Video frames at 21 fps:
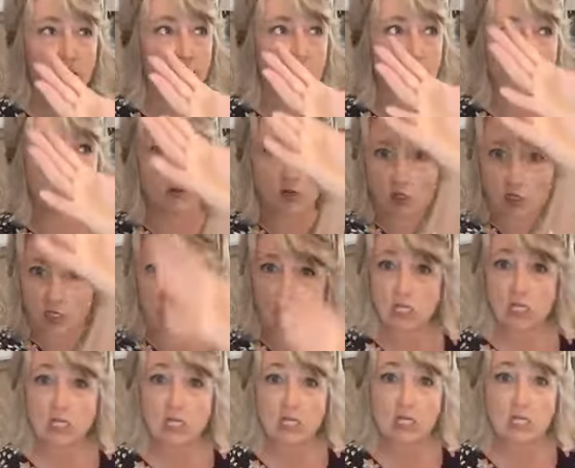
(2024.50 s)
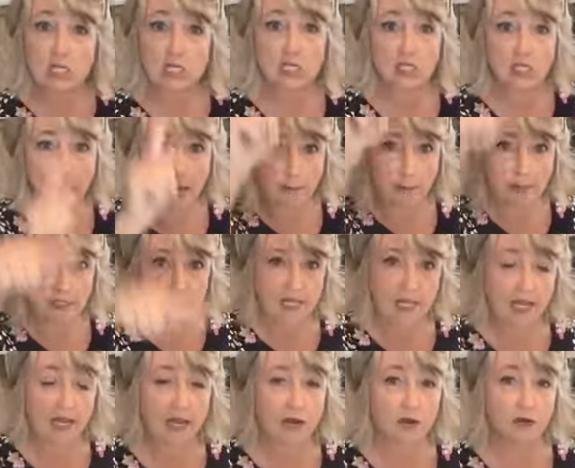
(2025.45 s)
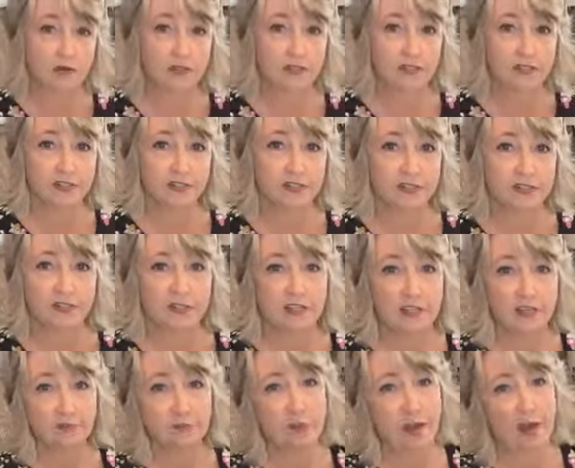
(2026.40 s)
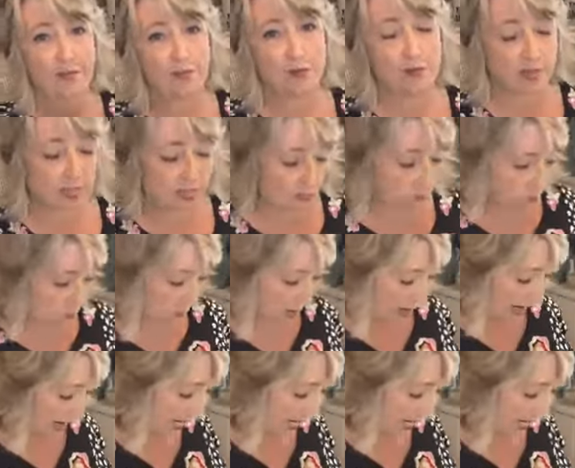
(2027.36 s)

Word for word: uh, vertical up and down rather than